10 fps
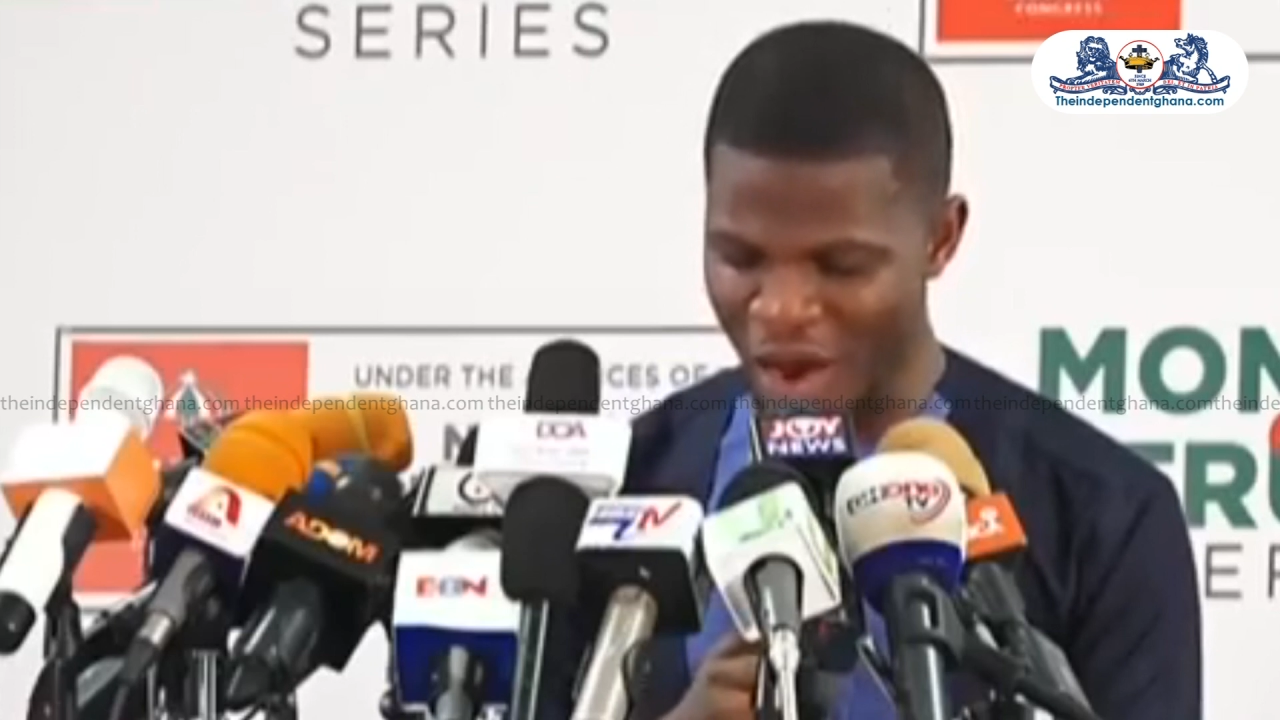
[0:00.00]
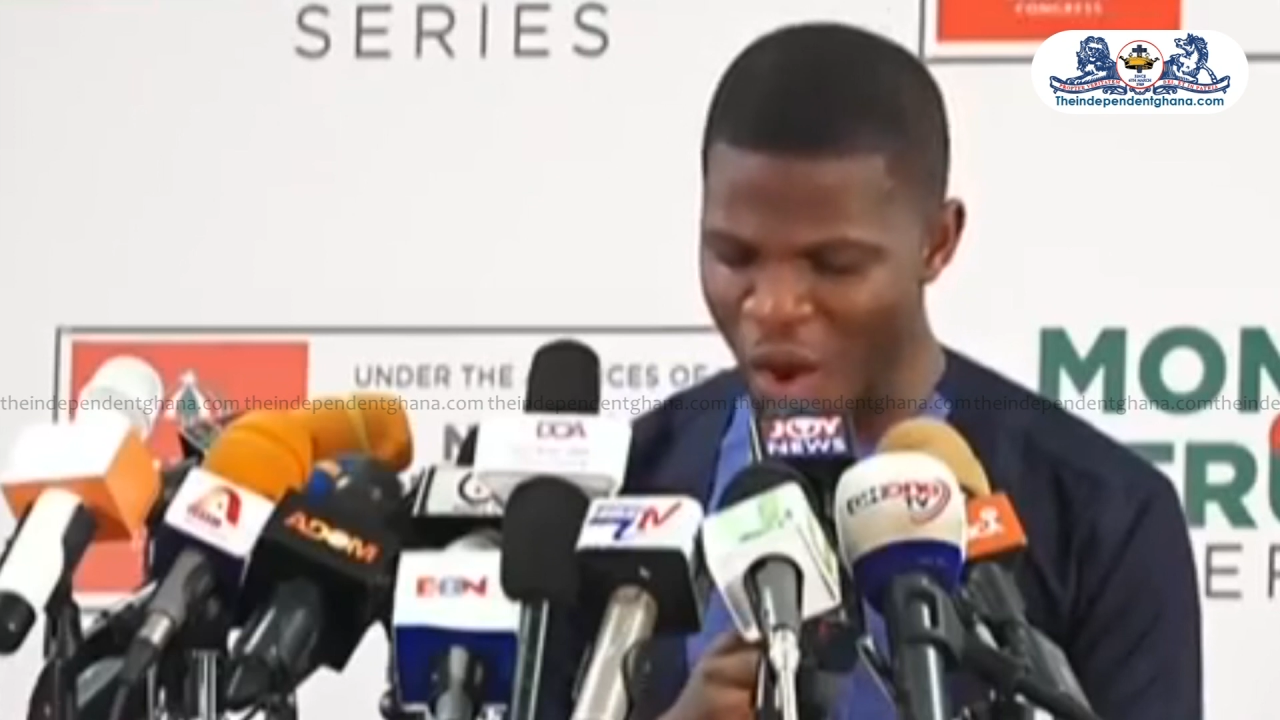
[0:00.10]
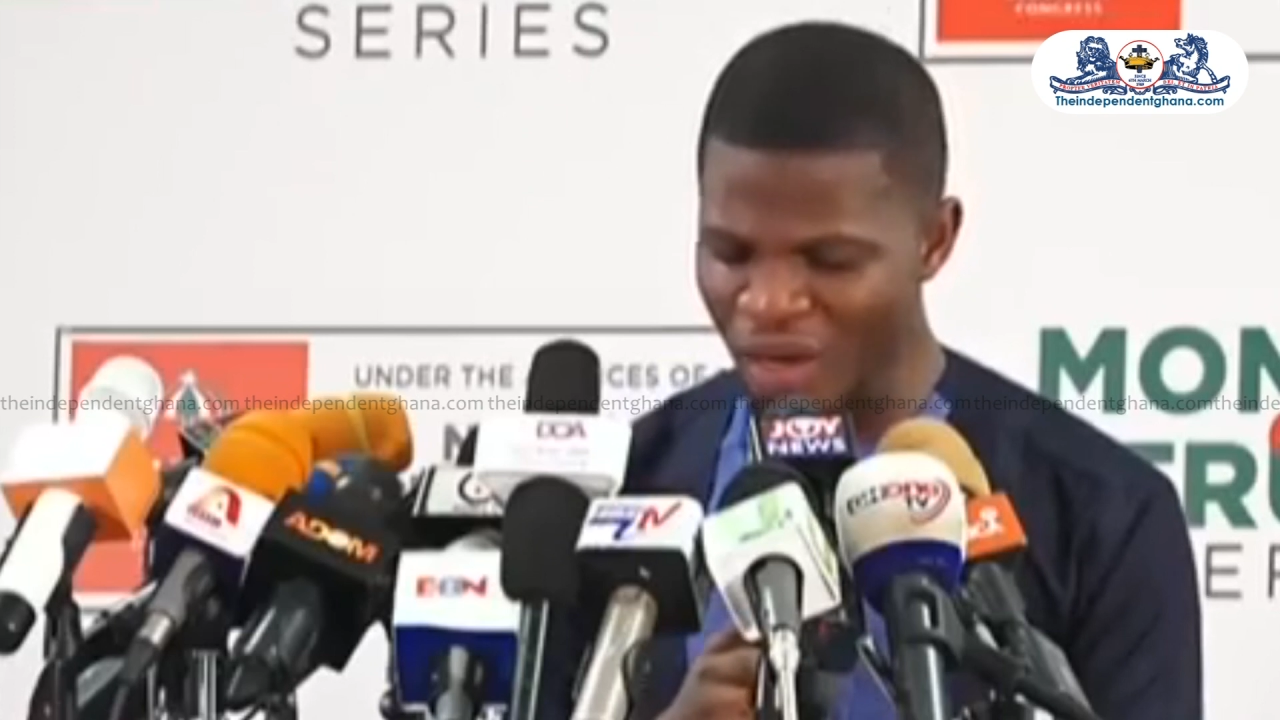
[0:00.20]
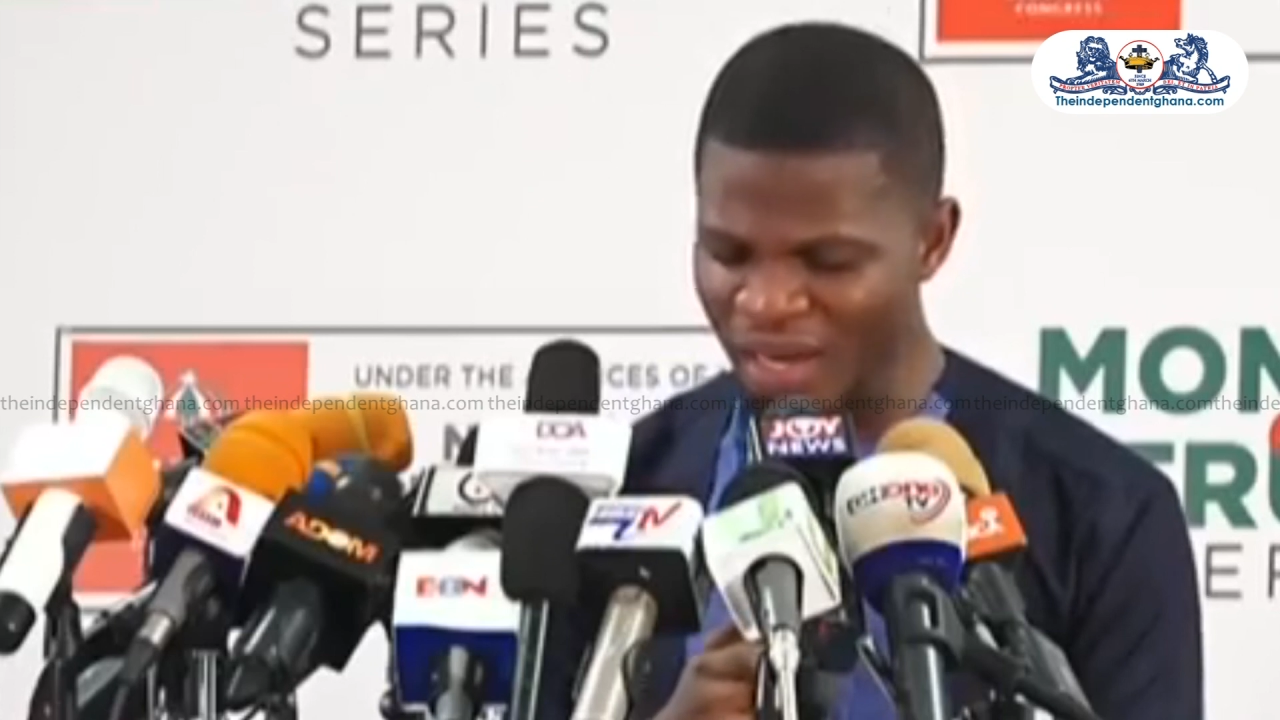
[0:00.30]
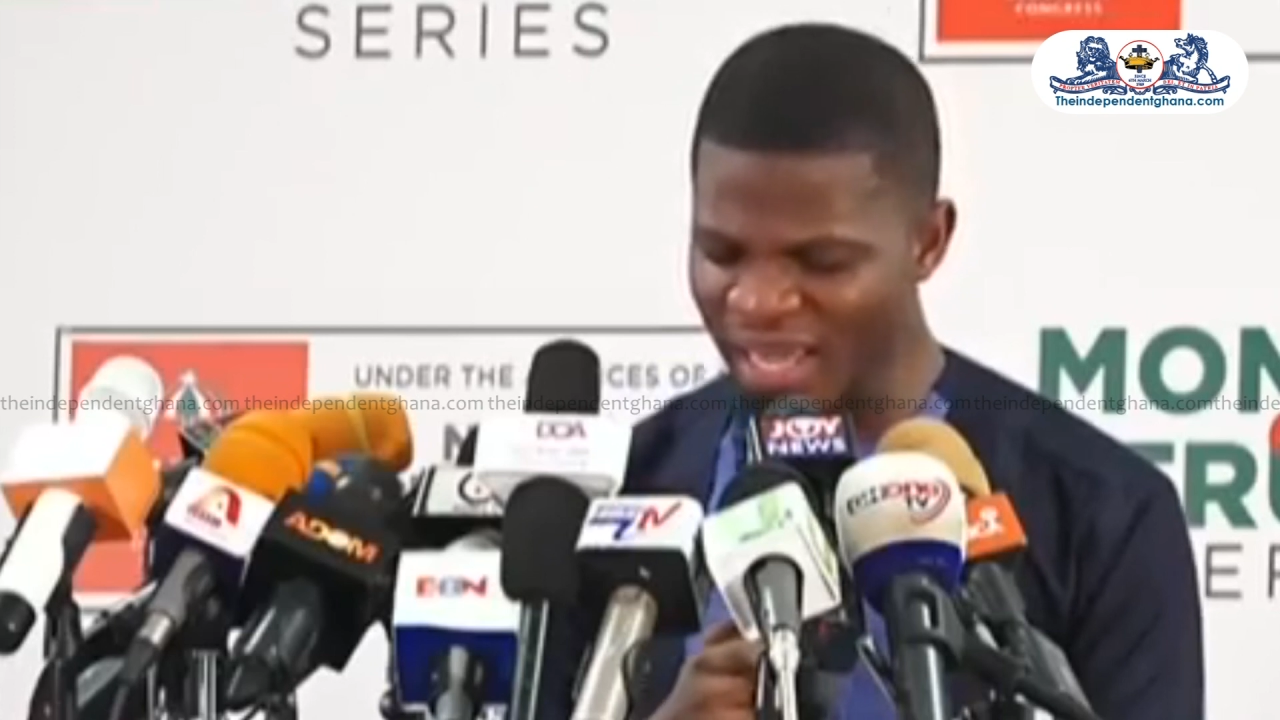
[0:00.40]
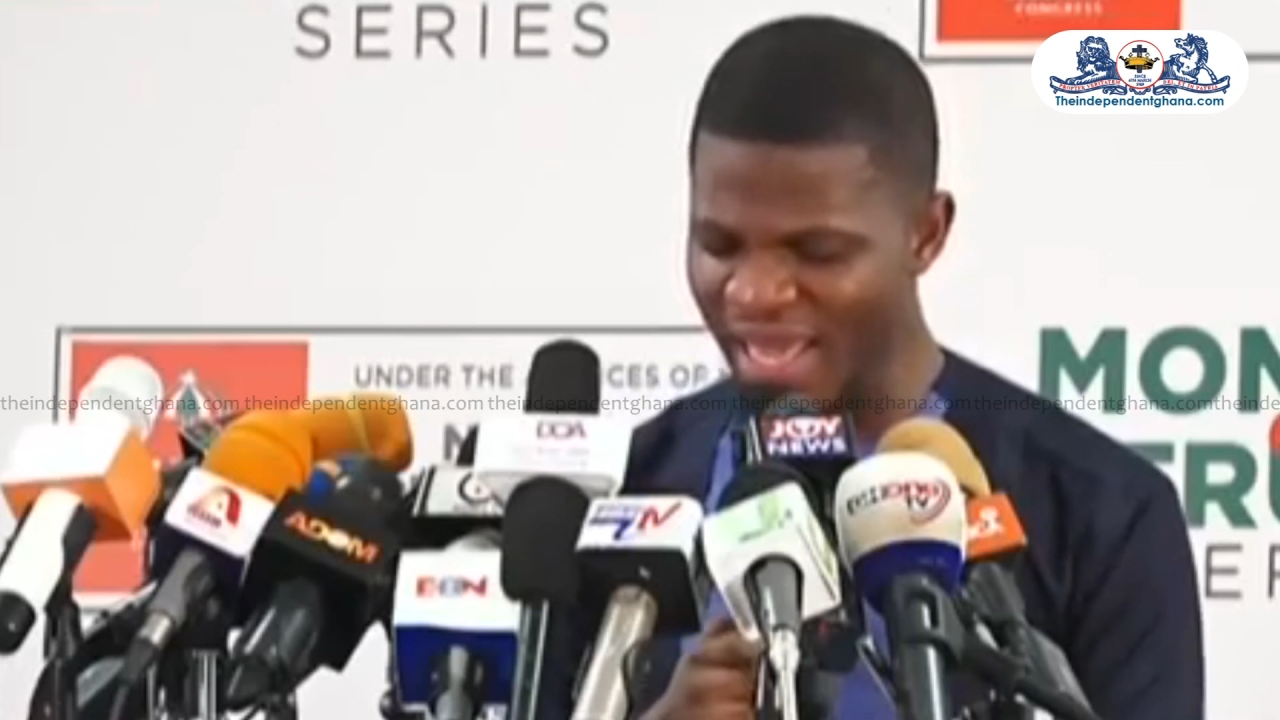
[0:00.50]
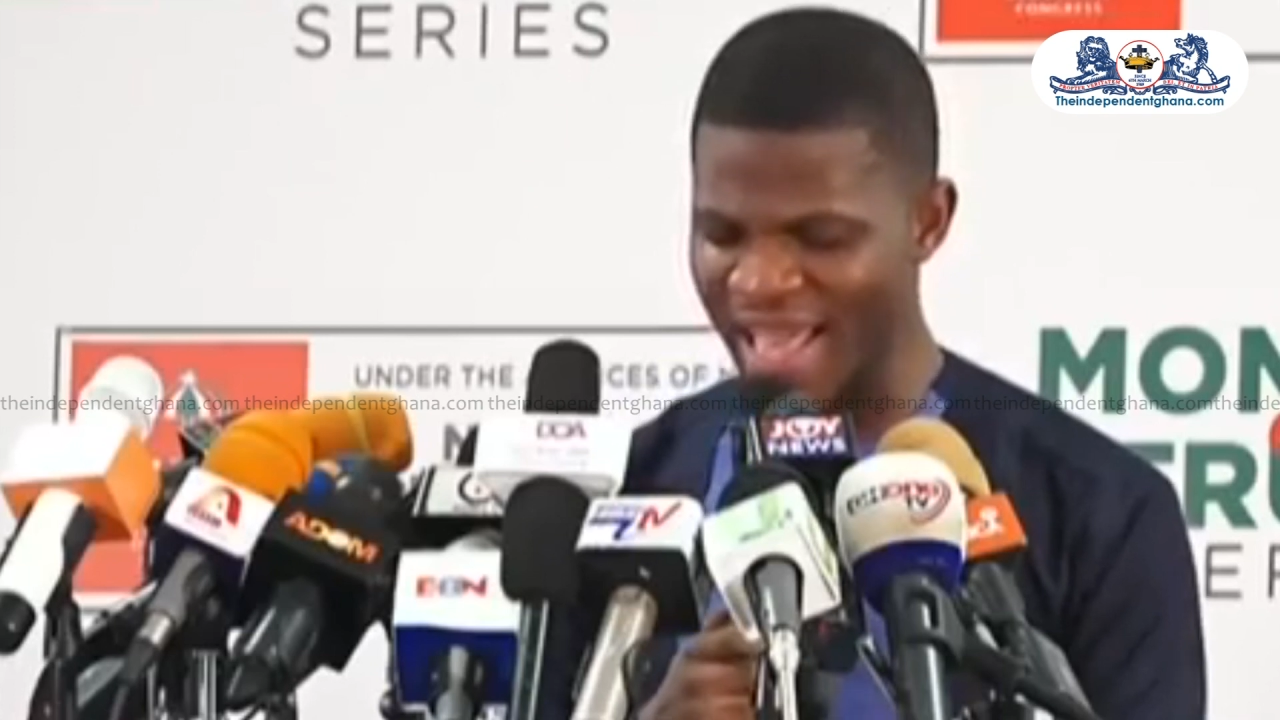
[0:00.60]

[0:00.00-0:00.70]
only